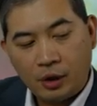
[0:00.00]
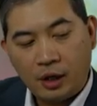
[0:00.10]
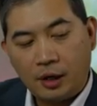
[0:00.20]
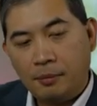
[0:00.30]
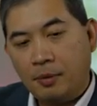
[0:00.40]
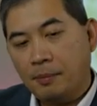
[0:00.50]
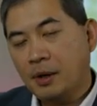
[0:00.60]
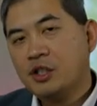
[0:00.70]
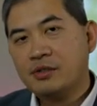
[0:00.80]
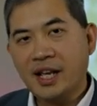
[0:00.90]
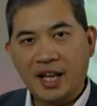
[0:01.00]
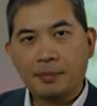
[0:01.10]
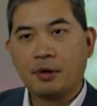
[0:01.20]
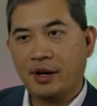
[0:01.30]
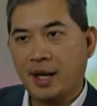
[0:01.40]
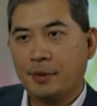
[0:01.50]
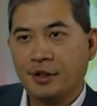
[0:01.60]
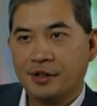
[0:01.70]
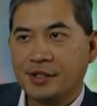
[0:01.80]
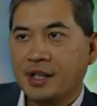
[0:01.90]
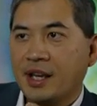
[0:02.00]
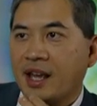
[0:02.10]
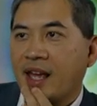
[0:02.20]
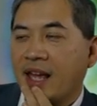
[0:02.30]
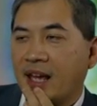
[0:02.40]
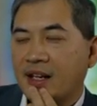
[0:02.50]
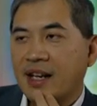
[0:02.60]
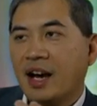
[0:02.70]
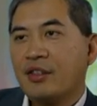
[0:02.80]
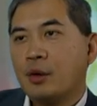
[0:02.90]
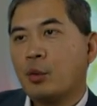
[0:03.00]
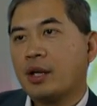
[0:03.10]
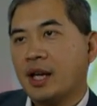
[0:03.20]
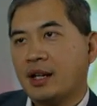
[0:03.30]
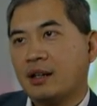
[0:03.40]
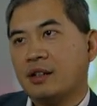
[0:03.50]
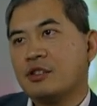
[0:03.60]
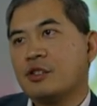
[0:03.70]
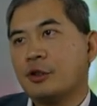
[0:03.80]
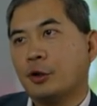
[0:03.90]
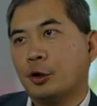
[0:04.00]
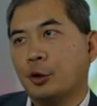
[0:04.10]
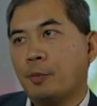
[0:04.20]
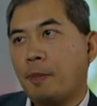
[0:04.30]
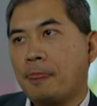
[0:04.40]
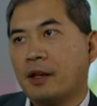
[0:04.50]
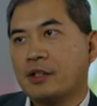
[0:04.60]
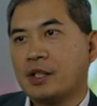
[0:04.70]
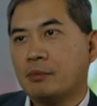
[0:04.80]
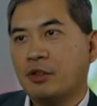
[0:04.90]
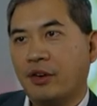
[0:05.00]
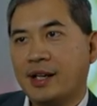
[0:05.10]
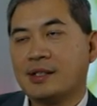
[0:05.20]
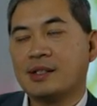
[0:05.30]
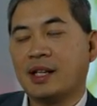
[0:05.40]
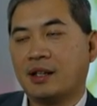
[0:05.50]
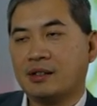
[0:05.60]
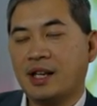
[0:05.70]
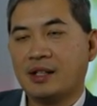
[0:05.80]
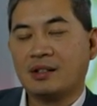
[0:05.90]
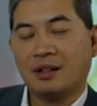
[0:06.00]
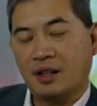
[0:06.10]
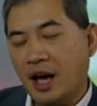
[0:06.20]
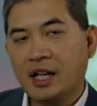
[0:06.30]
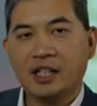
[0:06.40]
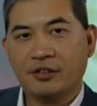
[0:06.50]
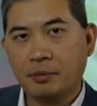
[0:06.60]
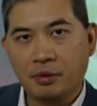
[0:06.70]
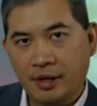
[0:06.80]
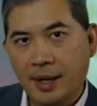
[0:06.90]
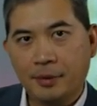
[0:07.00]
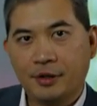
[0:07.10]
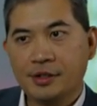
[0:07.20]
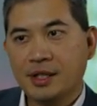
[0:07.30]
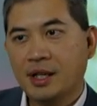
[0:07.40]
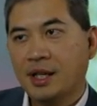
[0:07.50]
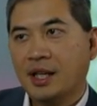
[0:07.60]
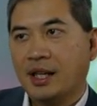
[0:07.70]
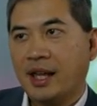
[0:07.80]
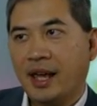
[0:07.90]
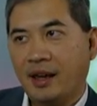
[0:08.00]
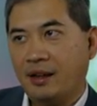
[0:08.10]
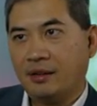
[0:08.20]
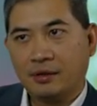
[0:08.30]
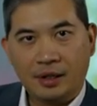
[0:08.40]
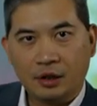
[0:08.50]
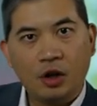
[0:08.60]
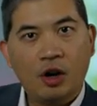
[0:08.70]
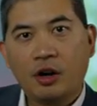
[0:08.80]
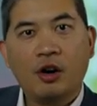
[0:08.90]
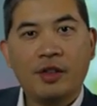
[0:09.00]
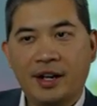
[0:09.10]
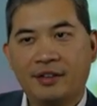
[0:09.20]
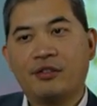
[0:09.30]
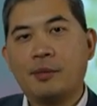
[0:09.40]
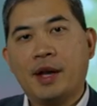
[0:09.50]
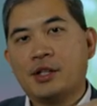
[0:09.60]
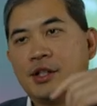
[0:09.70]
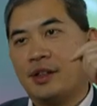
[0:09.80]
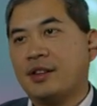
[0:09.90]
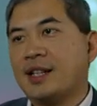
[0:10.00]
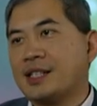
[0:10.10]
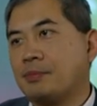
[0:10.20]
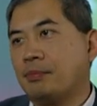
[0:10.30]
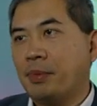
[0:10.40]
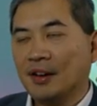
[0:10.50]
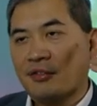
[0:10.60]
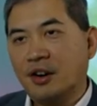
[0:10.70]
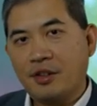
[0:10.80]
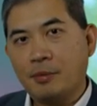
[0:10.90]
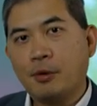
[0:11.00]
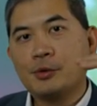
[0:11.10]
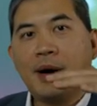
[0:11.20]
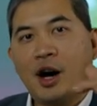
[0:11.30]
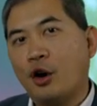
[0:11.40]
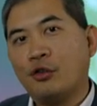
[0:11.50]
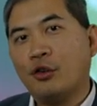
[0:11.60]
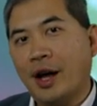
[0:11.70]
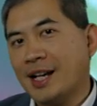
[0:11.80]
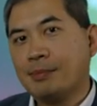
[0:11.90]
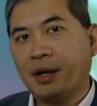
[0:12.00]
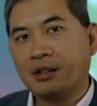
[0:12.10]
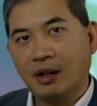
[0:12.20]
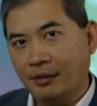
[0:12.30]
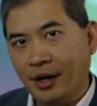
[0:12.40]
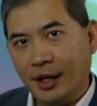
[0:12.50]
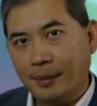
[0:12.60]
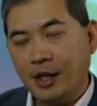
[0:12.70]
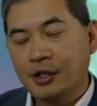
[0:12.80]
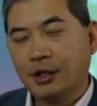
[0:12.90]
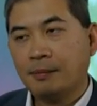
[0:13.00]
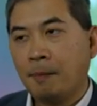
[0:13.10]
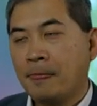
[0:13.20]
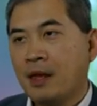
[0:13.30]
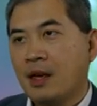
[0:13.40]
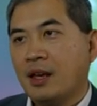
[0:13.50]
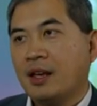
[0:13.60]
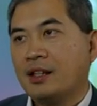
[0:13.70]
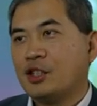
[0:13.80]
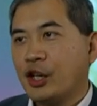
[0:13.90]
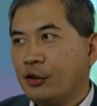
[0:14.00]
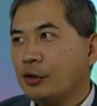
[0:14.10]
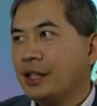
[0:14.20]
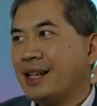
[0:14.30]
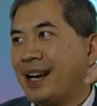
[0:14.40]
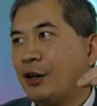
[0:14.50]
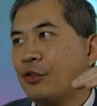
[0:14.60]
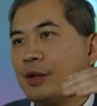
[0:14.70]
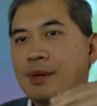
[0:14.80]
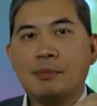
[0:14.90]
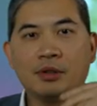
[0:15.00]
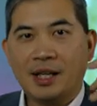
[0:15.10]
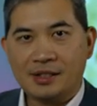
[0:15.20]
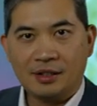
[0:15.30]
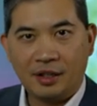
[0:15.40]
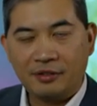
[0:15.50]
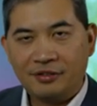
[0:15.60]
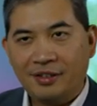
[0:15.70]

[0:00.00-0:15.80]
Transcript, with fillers: um, a bunch of tank parameters and now that we're getting into some devices that can test a lot of different parameters and, and log all that information i think that's by far the most powerful aspect of automation generally i don't think people test enough